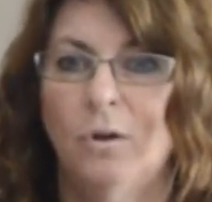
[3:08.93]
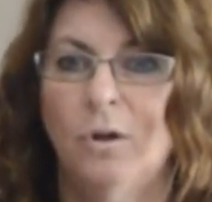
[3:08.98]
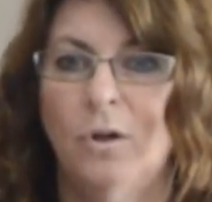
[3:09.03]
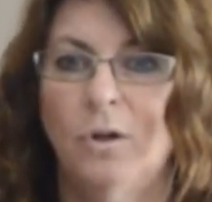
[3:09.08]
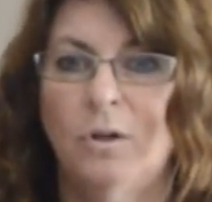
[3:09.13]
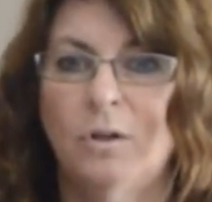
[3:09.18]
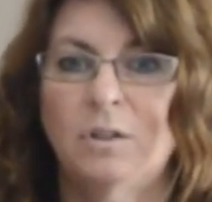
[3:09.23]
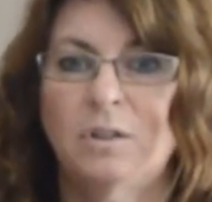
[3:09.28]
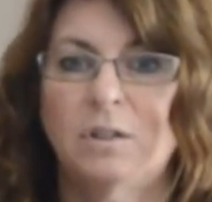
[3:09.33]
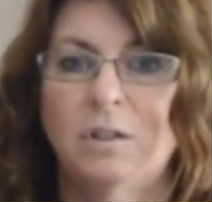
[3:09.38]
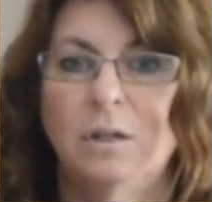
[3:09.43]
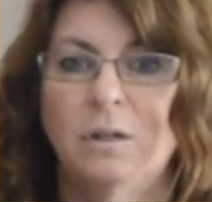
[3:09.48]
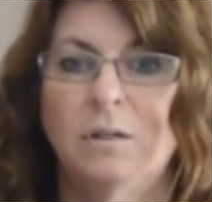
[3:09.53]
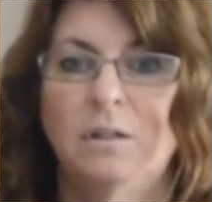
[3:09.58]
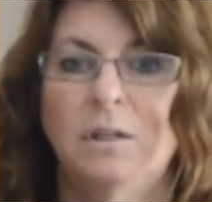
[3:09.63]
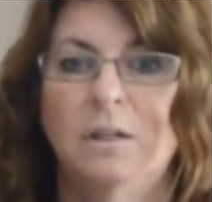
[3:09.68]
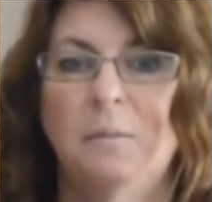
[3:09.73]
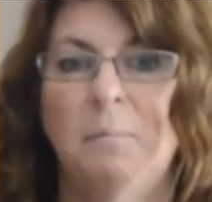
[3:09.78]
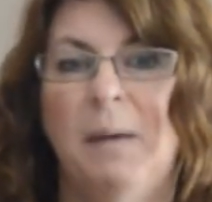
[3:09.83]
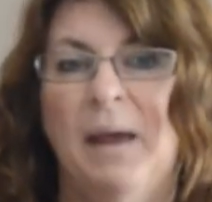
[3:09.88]
hooks
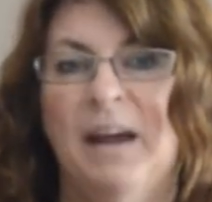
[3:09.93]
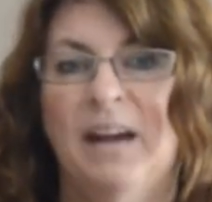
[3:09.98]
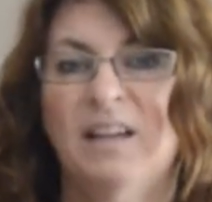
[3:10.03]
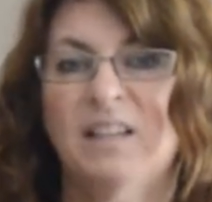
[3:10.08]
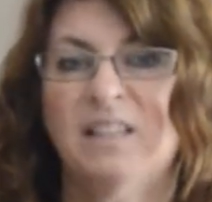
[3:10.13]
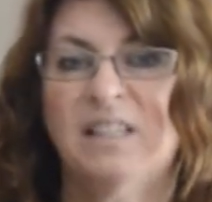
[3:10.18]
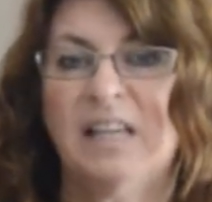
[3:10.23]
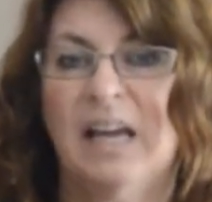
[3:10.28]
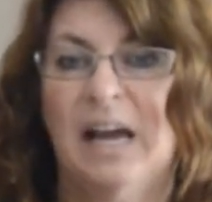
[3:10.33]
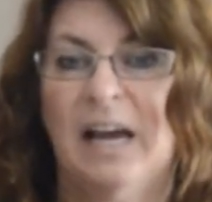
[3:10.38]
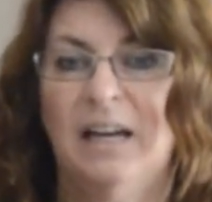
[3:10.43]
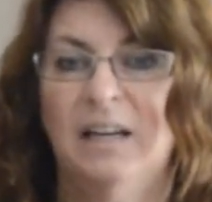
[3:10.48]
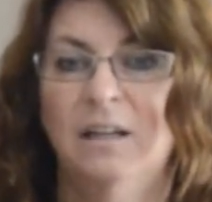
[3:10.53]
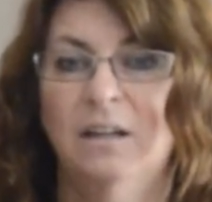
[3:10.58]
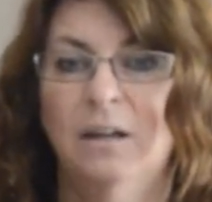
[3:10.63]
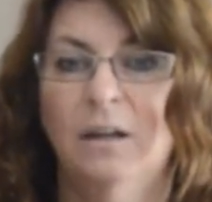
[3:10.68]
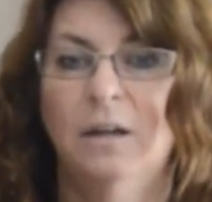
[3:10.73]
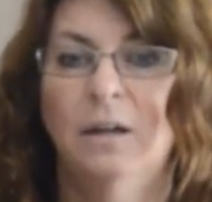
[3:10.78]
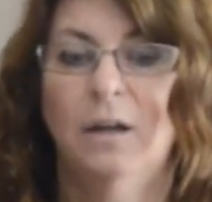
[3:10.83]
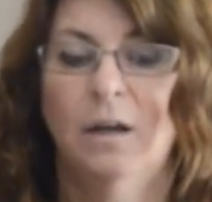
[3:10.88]
to the back side.
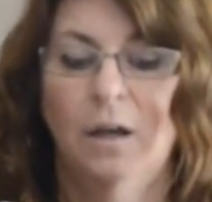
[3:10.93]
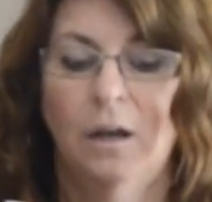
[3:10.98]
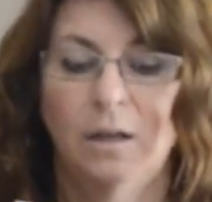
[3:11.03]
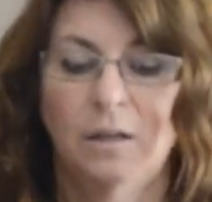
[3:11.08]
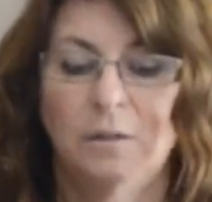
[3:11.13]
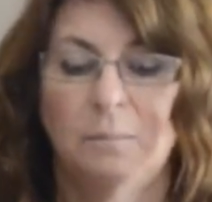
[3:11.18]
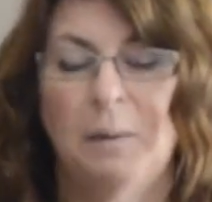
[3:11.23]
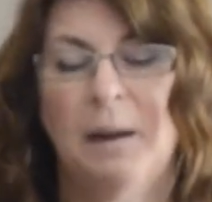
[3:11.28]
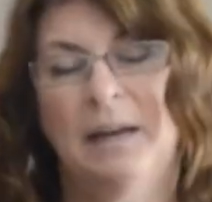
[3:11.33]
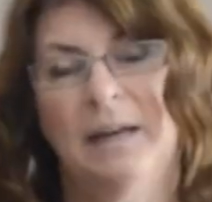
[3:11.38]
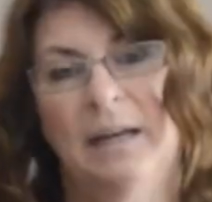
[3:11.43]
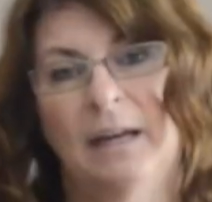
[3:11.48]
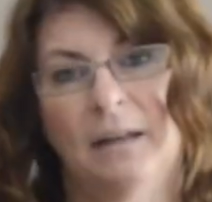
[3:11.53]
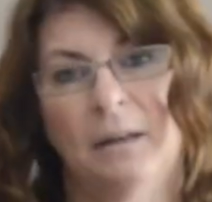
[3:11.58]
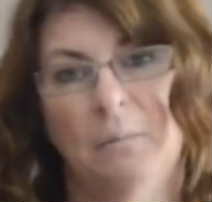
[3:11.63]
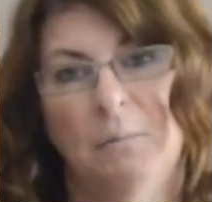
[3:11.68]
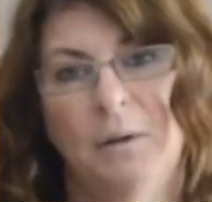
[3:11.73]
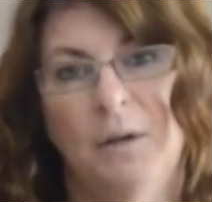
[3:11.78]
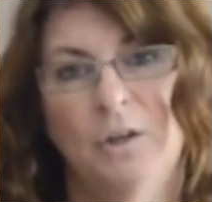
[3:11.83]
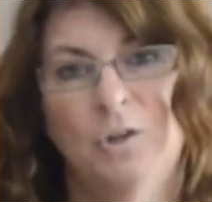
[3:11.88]
Depending
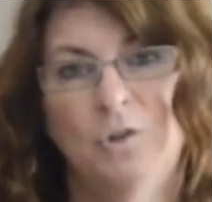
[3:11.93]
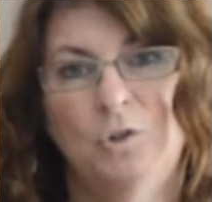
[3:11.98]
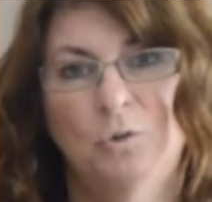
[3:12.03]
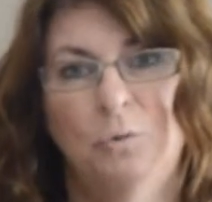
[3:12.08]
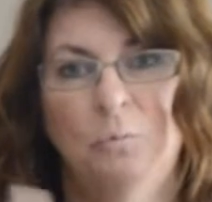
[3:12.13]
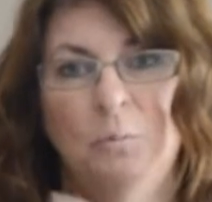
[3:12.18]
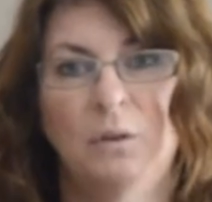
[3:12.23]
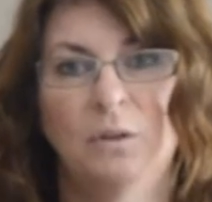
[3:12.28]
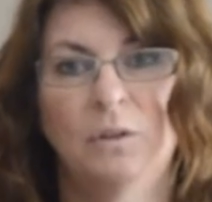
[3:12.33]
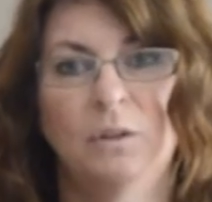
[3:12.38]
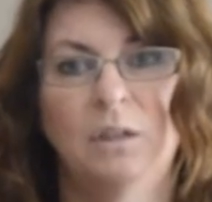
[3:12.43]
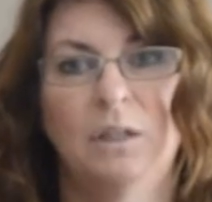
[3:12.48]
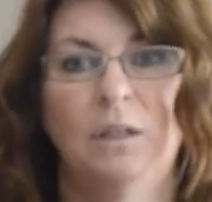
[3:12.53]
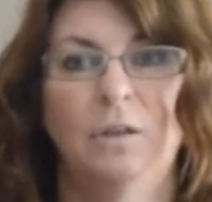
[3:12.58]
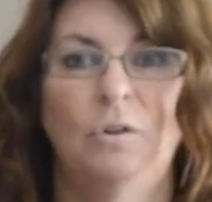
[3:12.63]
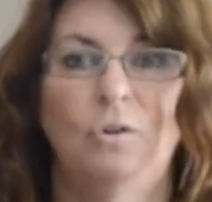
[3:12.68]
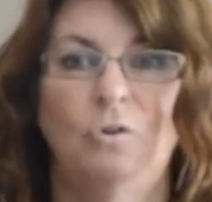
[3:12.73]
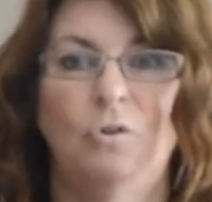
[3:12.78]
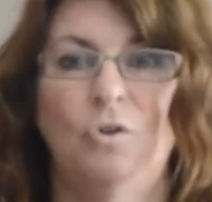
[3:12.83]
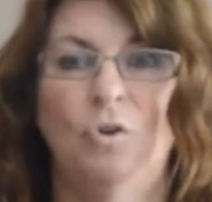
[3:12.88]
on the piece, you will
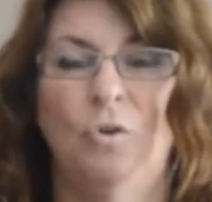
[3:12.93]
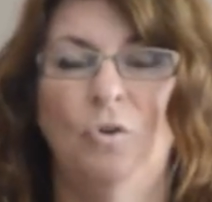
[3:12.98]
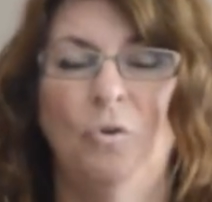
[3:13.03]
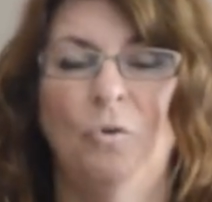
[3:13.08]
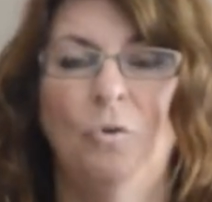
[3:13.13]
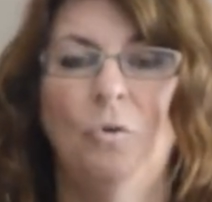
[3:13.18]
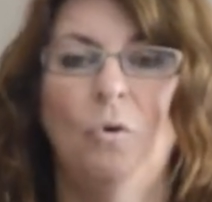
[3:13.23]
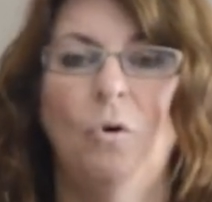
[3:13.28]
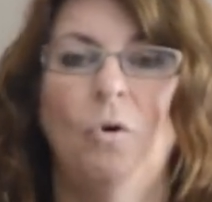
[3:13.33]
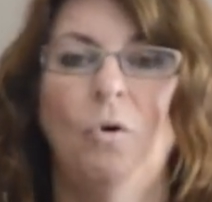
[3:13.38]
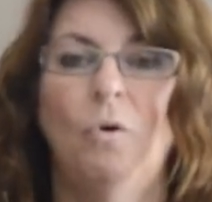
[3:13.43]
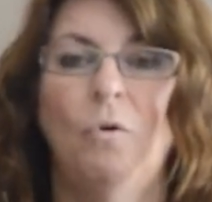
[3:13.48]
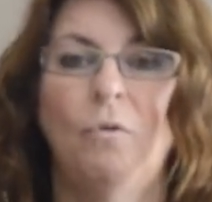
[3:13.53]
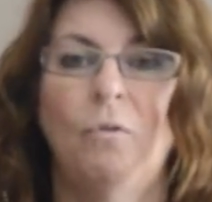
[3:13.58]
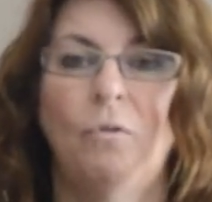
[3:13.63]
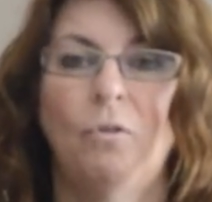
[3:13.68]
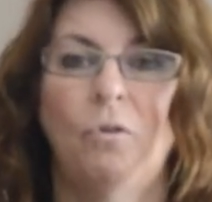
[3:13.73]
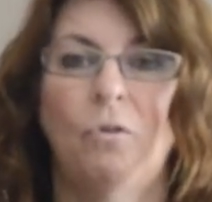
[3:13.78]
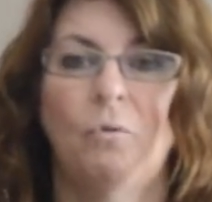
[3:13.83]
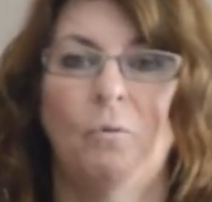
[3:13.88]
need two,
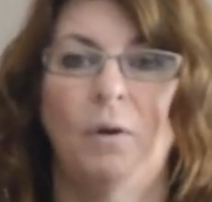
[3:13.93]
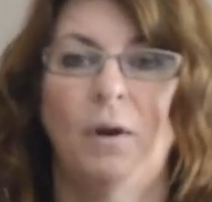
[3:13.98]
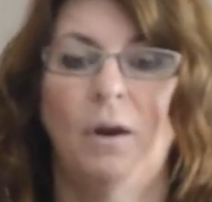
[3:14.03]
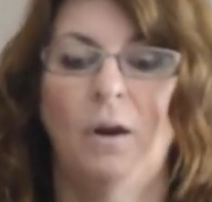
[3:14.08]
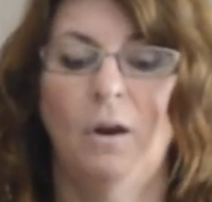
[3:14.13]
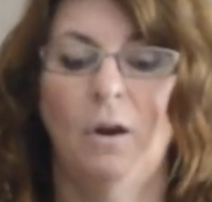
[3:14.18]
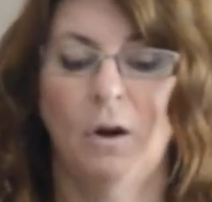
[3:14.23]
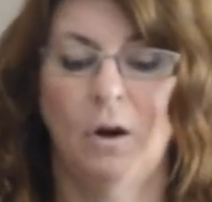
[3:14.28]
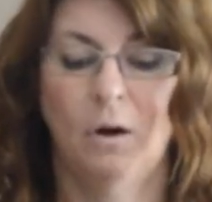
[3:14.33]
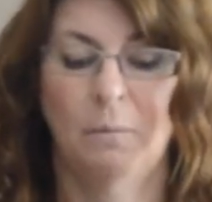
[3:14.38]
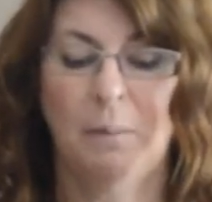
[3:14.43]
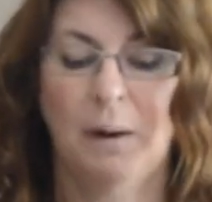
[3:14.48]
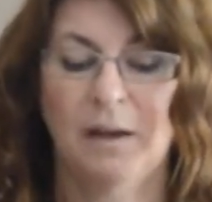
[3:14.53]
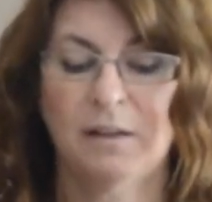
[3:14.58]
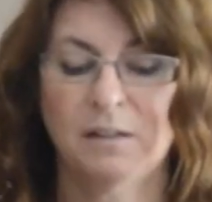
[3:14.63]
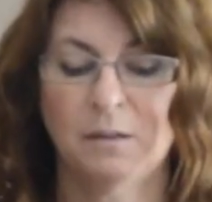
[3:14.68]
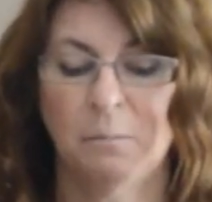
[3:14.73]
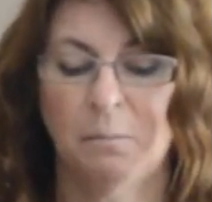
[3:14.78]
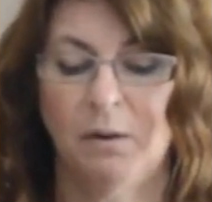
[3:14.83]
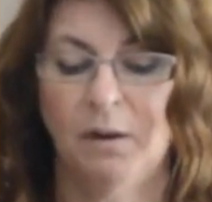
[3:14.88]
three, or
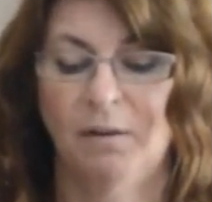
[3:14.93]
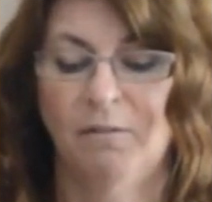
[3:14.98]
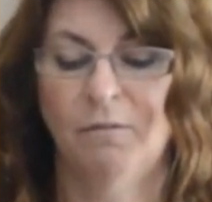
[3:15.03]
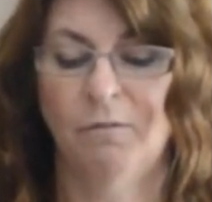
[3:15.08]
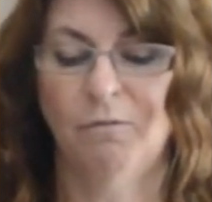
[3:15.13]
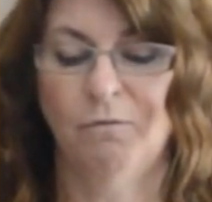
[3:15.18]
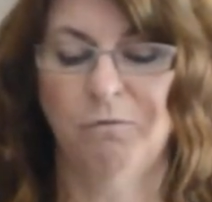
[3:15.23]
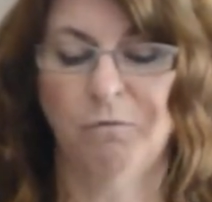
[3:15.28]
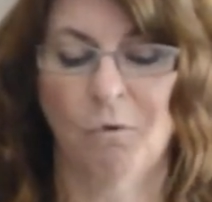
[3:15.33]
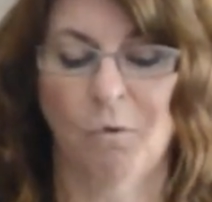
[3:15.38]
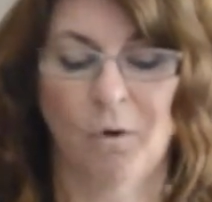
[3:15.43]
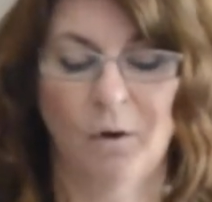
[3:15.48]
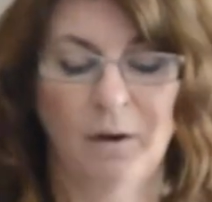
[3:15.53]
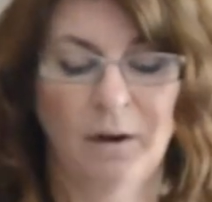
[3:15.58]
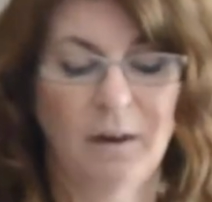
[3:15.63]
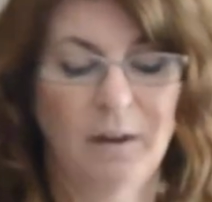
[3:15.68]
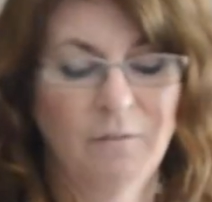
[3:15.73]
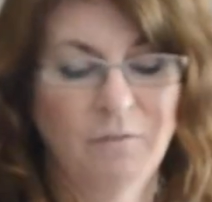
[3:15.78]
possibly even four.